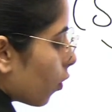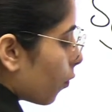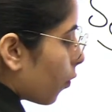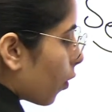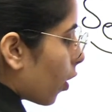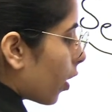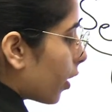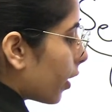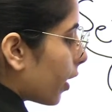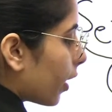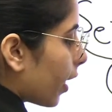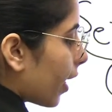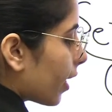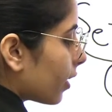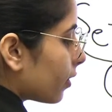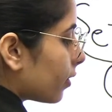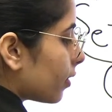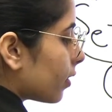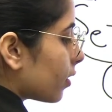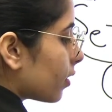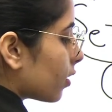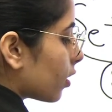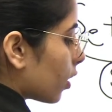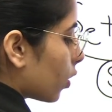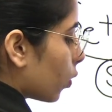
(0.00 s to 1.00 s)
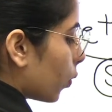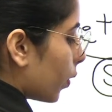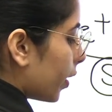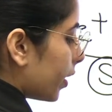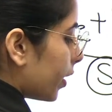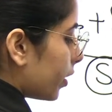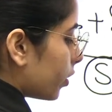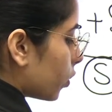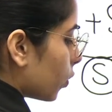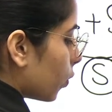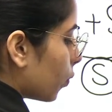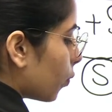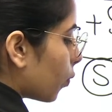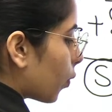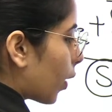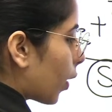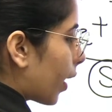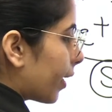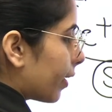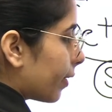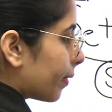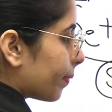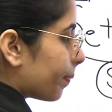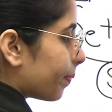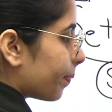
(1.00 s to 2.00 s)
for s is equal to
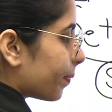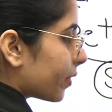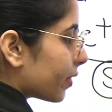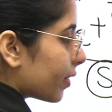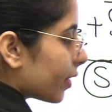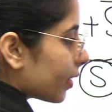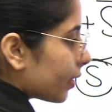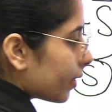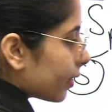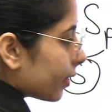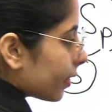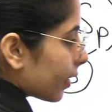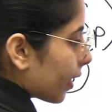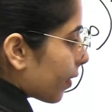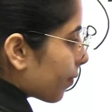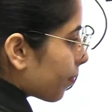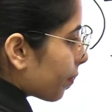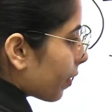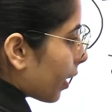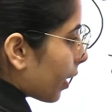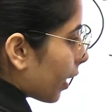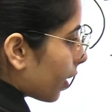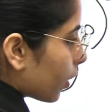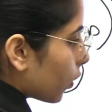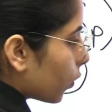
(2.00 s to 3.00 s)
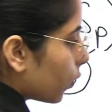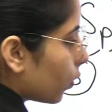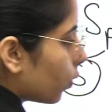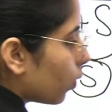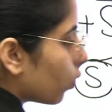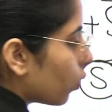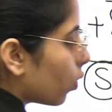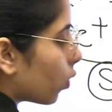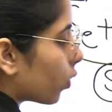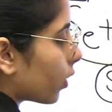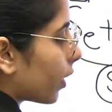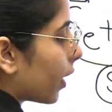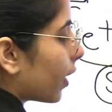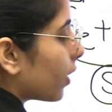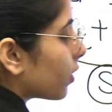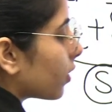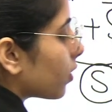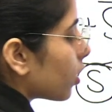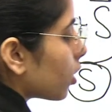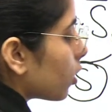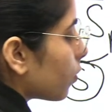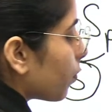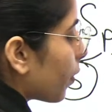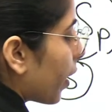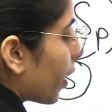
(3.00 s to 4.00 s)
1. This same value, okay,
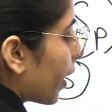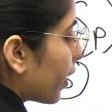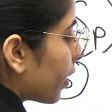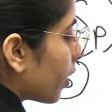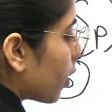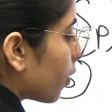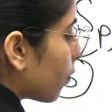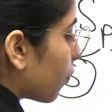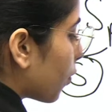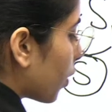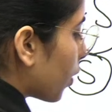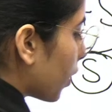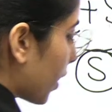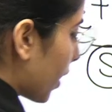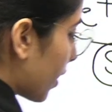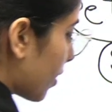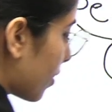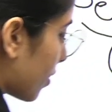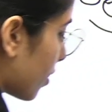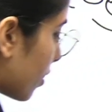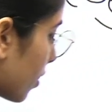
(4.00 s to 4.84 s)
just find it for s